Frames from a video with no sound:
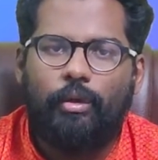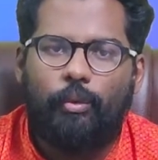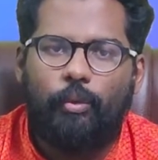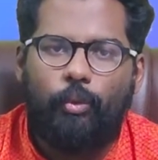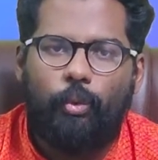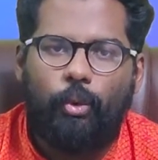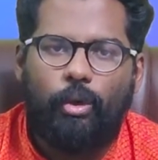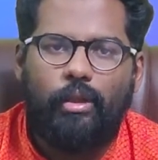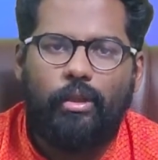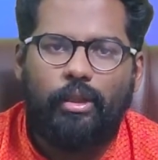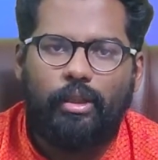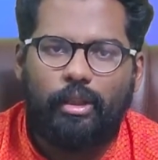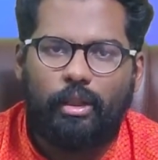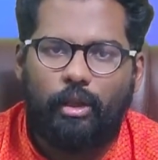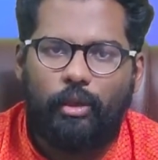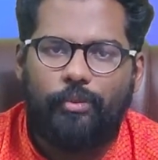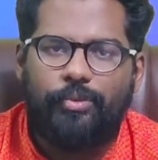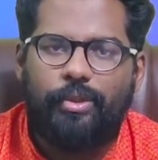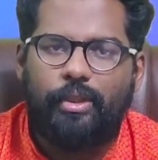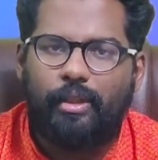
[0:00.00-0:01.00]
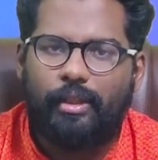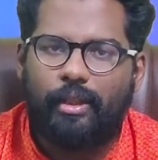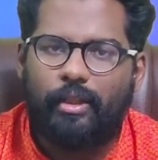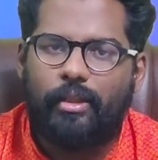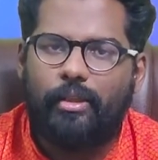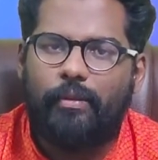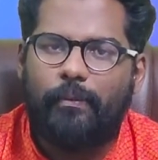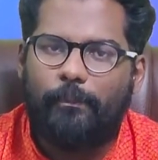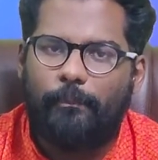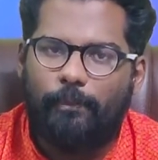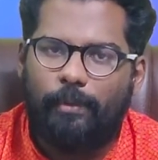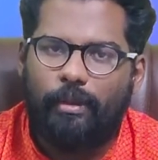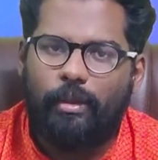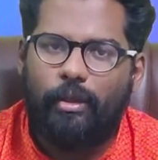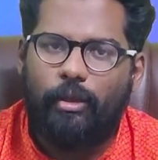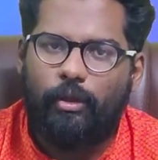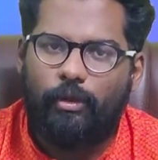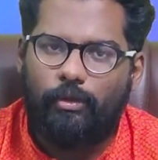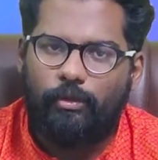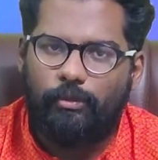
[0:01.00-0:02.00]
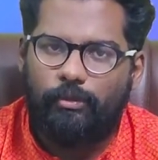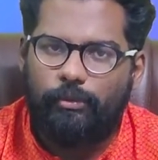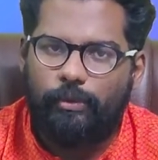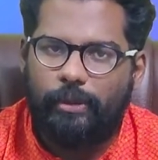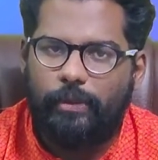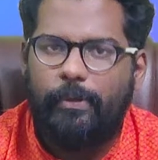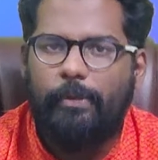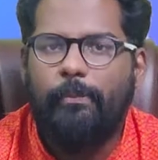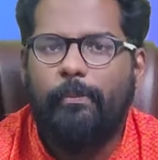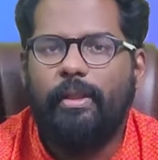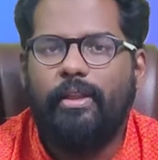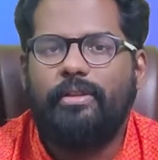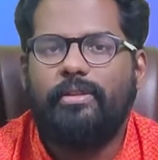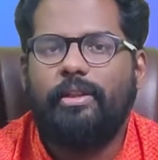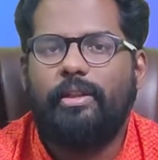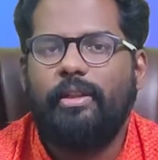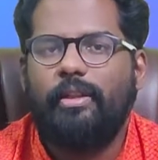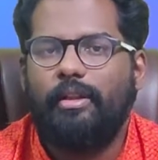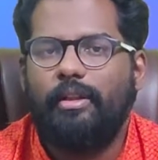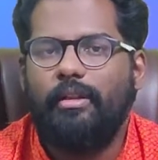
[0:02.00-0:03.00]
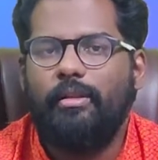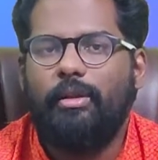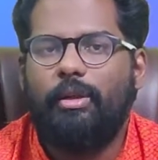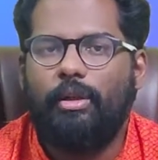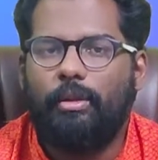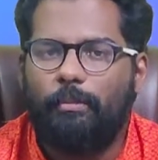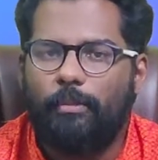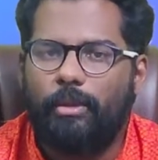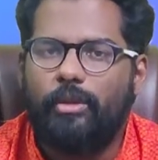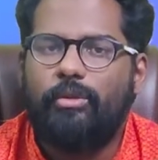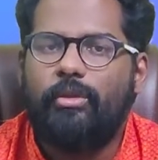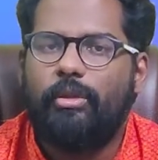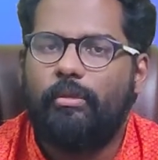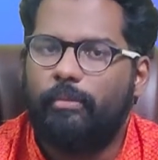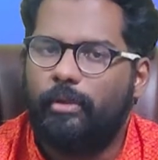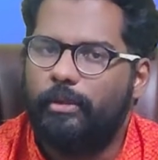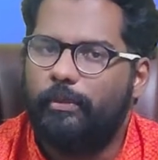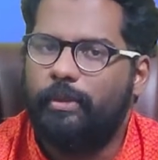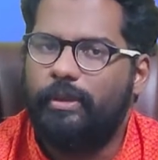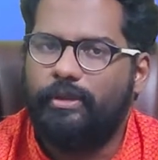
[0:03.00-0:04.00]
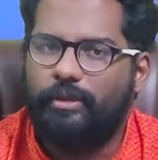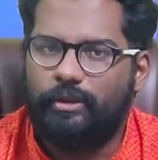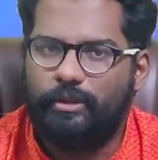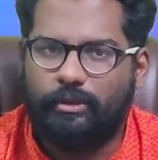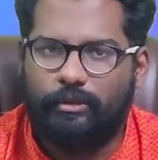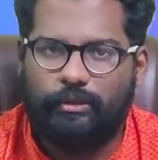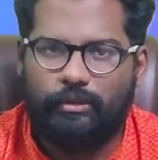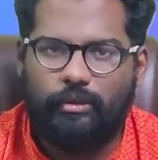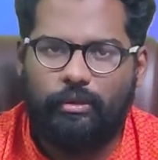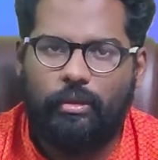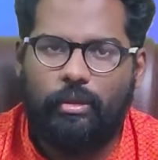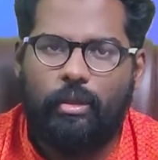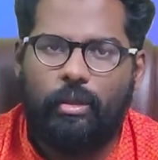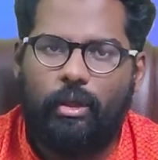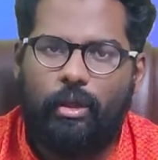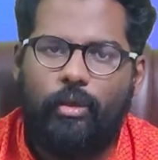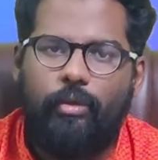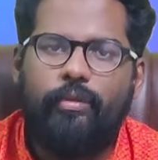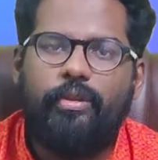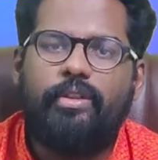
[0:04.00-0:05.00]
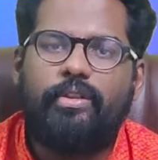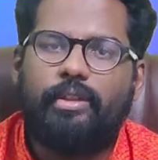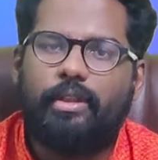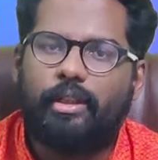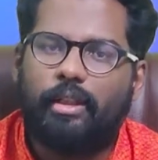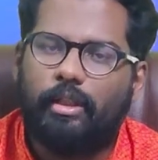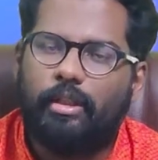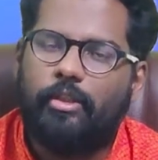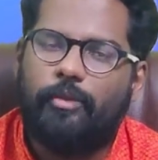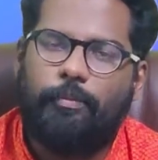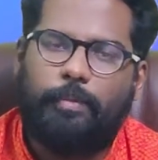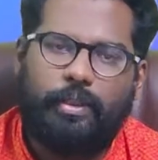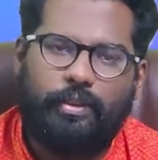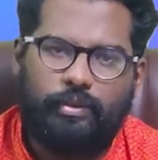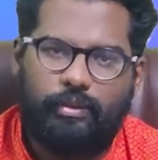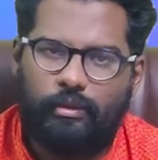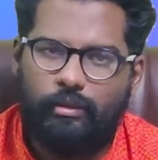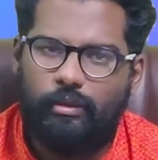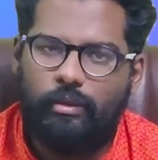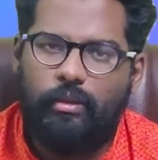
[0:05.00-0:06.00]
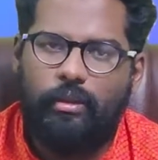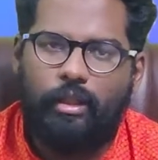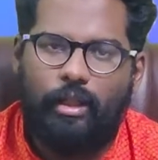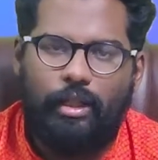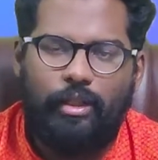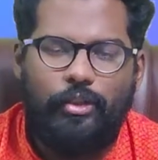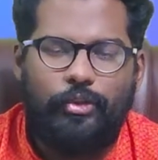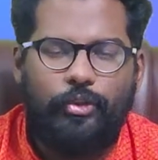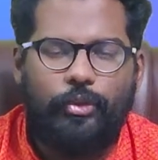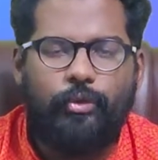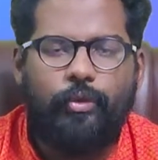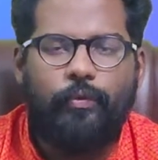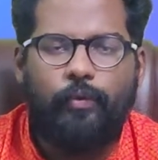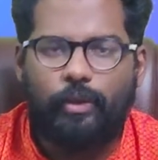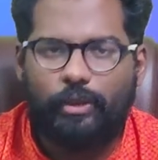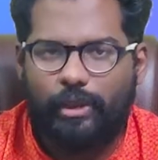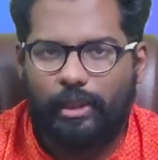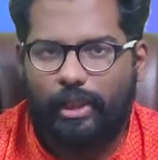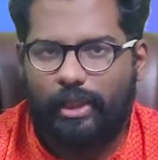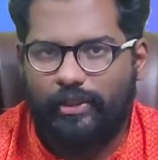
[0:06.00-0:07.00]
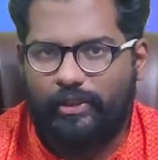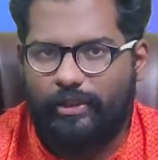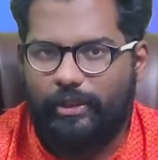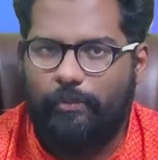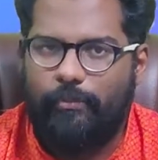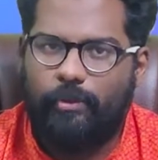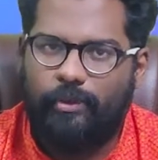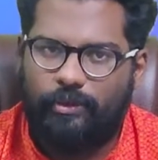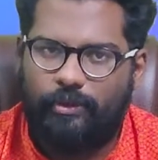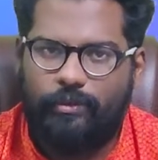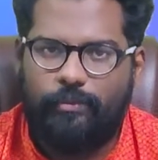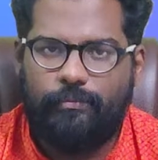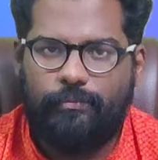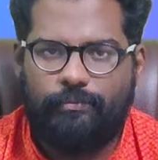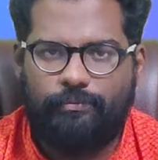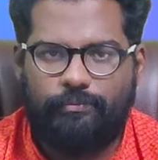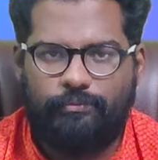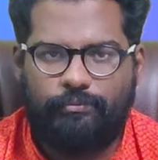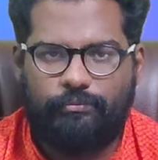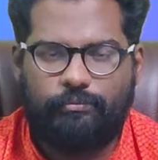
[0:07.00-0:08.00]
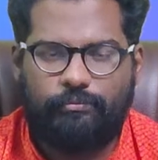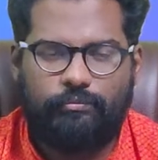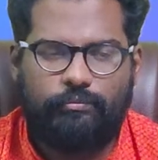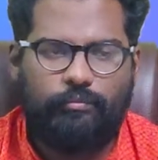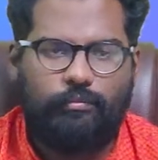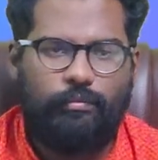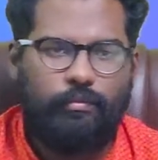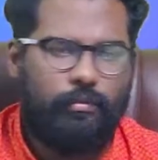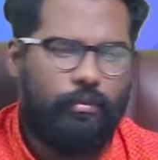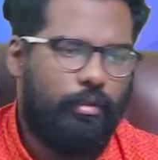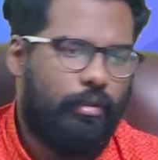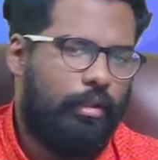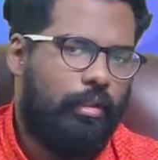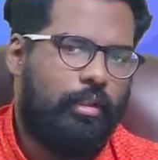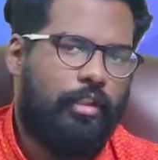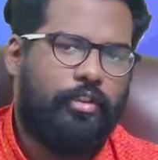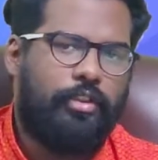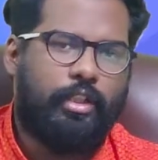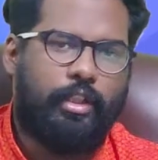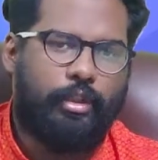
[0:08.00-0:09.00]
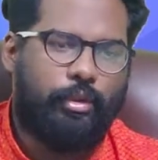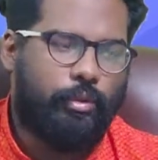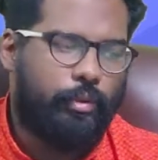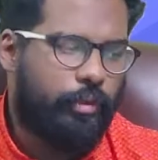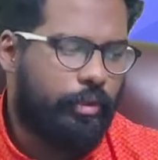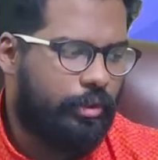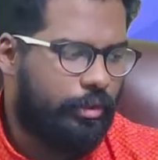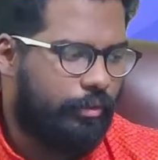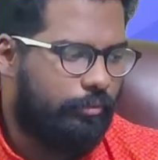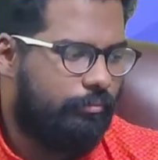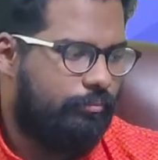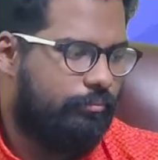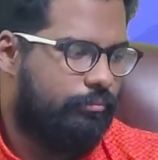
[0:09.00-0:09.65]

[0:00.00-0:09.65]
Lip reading: what an option trader, how he makes a return on a month-on-month basis, how his return is paced. I'll show you for the last 3 months. Let's get into it.